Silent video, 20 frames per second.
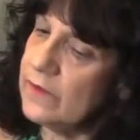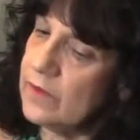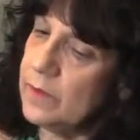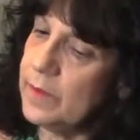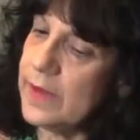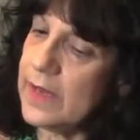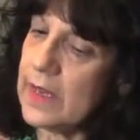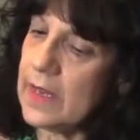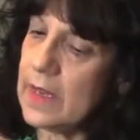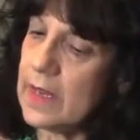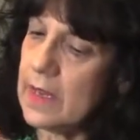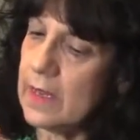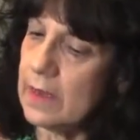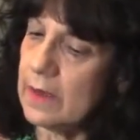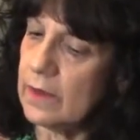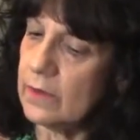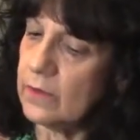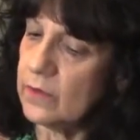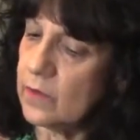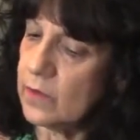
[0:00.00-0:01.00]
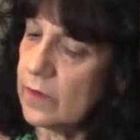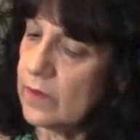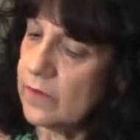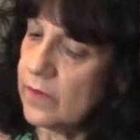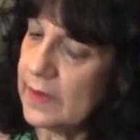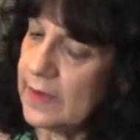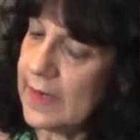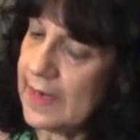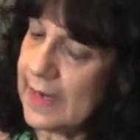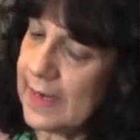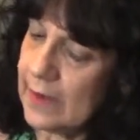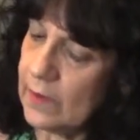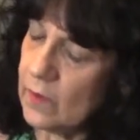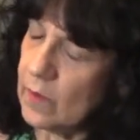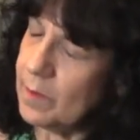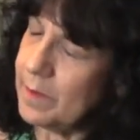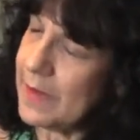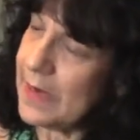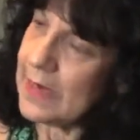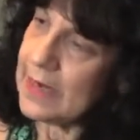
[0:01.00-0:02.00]
to be sort of an
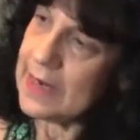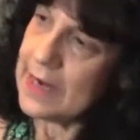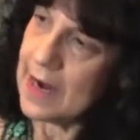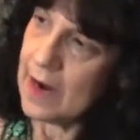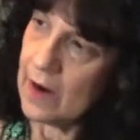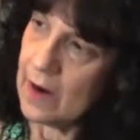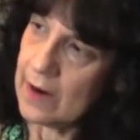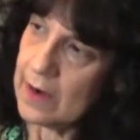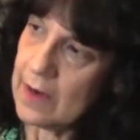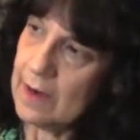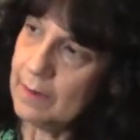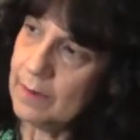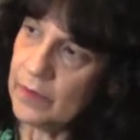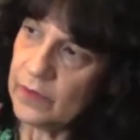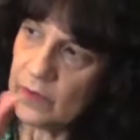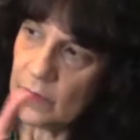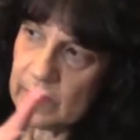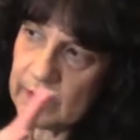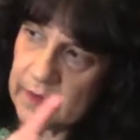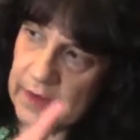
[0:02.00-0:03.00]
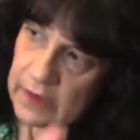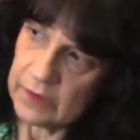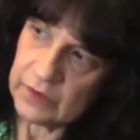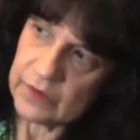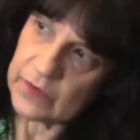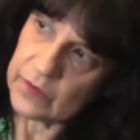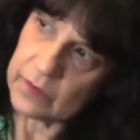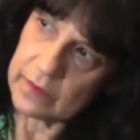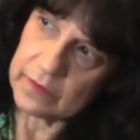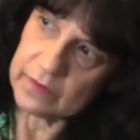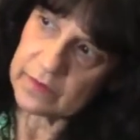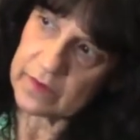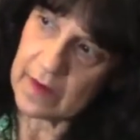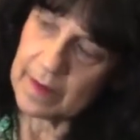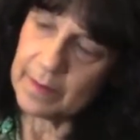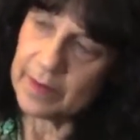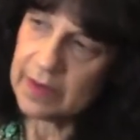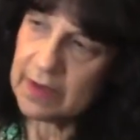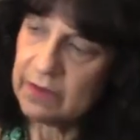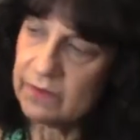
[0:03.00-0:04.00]
intermediary between the insurance
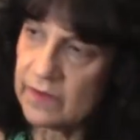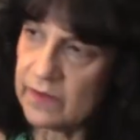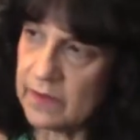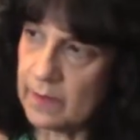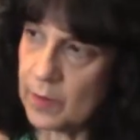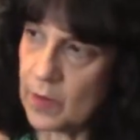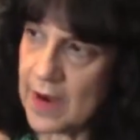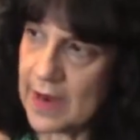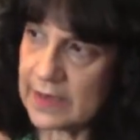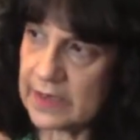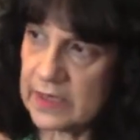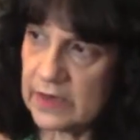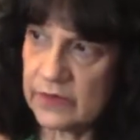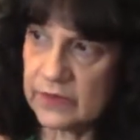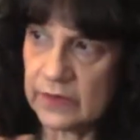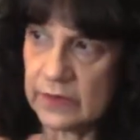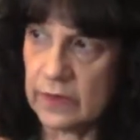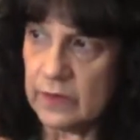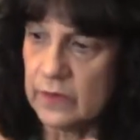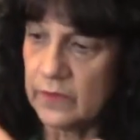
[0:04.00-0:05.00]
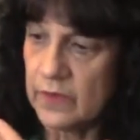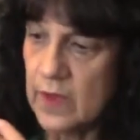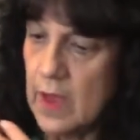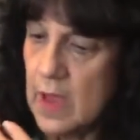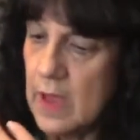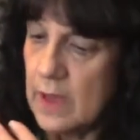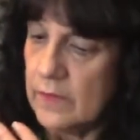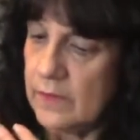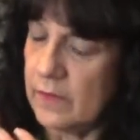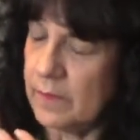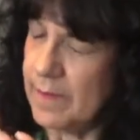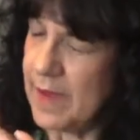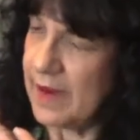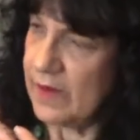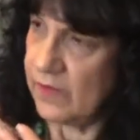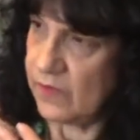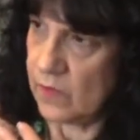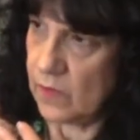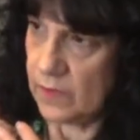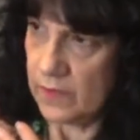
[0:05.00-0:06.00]
companies and the practitioners to
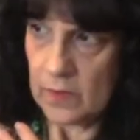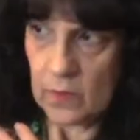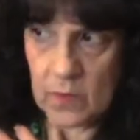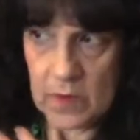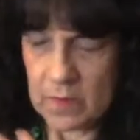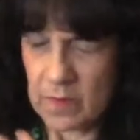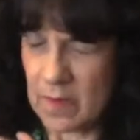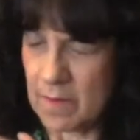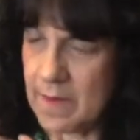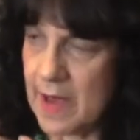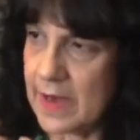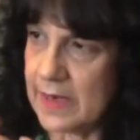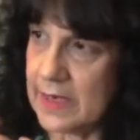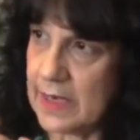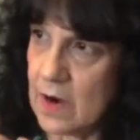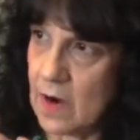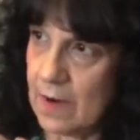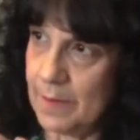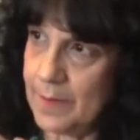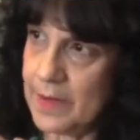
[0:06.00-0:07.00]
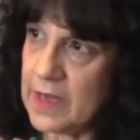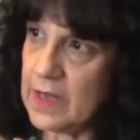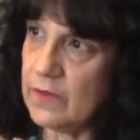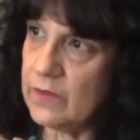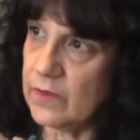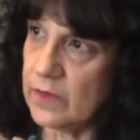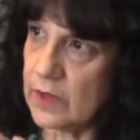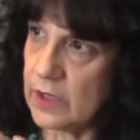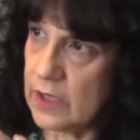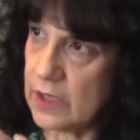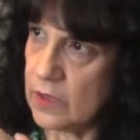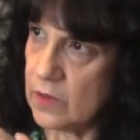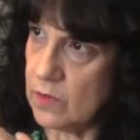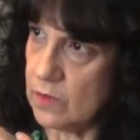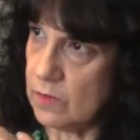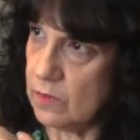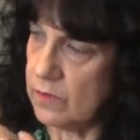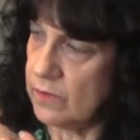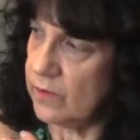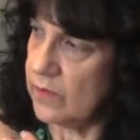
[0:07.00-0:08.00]
make sure that we were minding our P's and
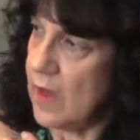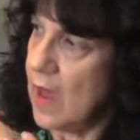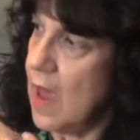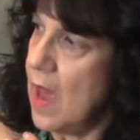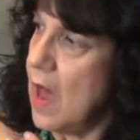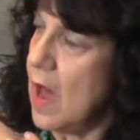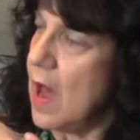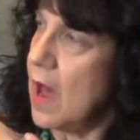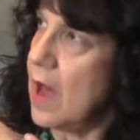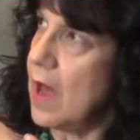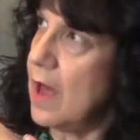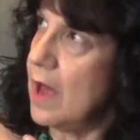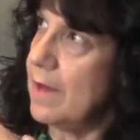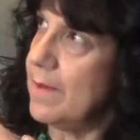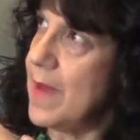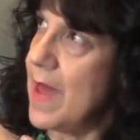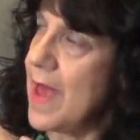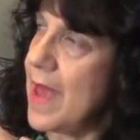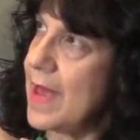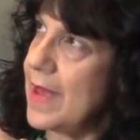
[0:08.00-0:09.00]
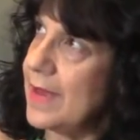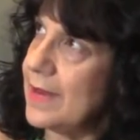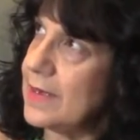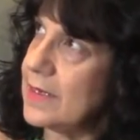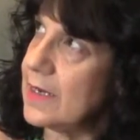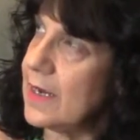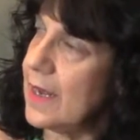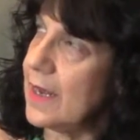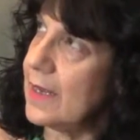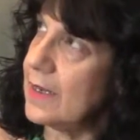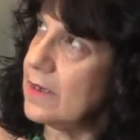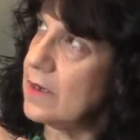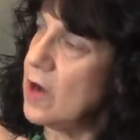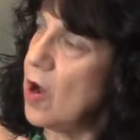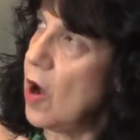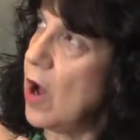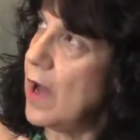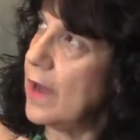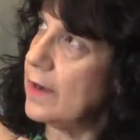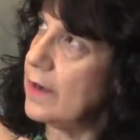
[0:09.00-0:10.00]
Q's, and
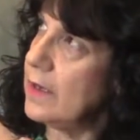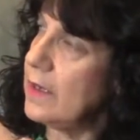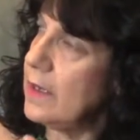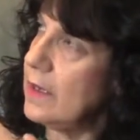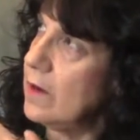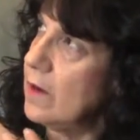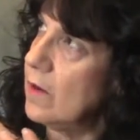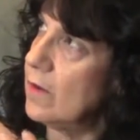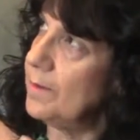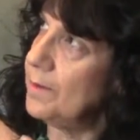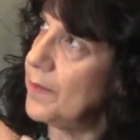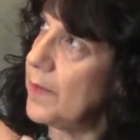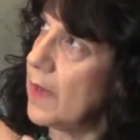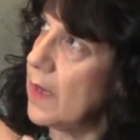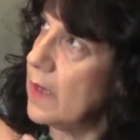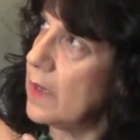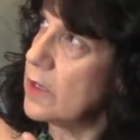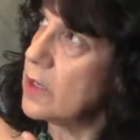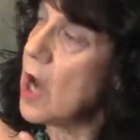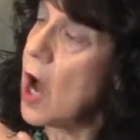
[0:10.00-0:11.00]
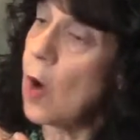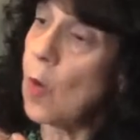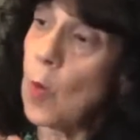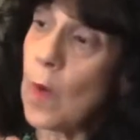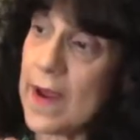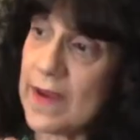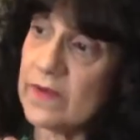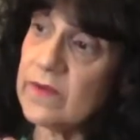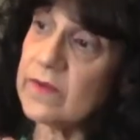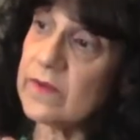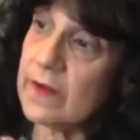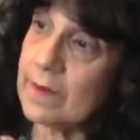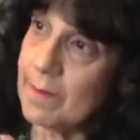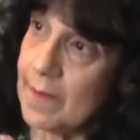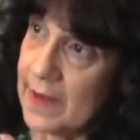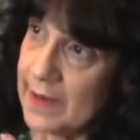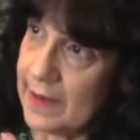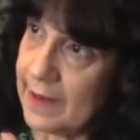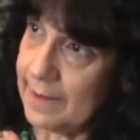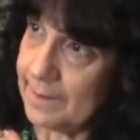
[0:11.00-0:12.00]
not, not wasting
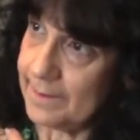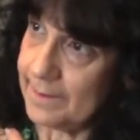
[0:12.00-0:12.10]
money.